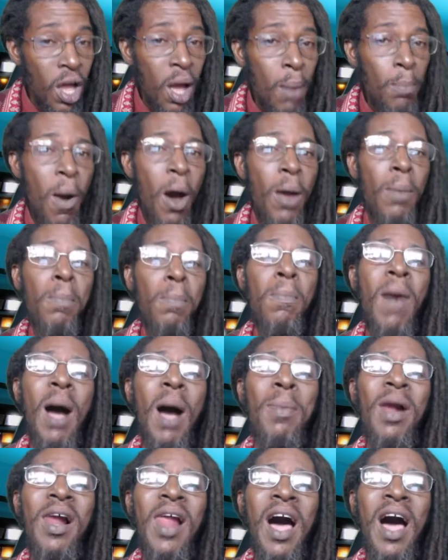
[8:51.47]
but
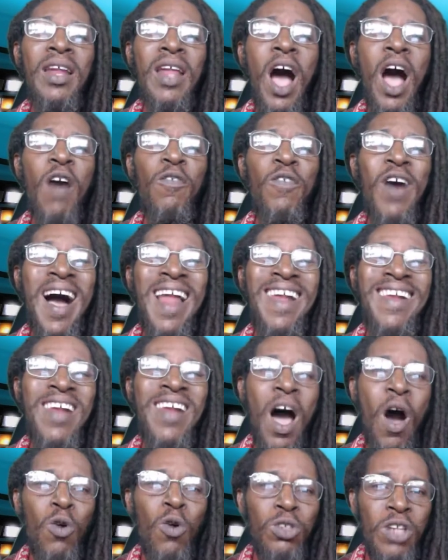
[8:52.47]
Babylon have
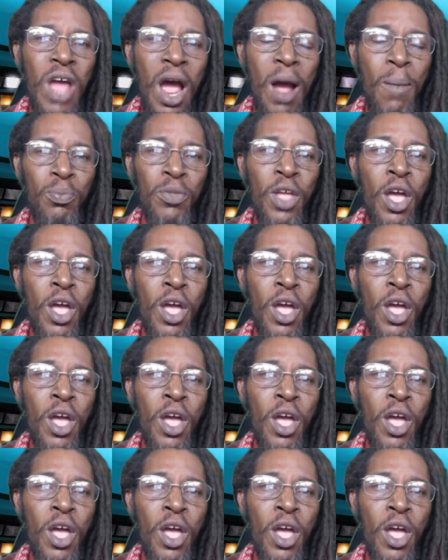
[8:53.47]
allowed them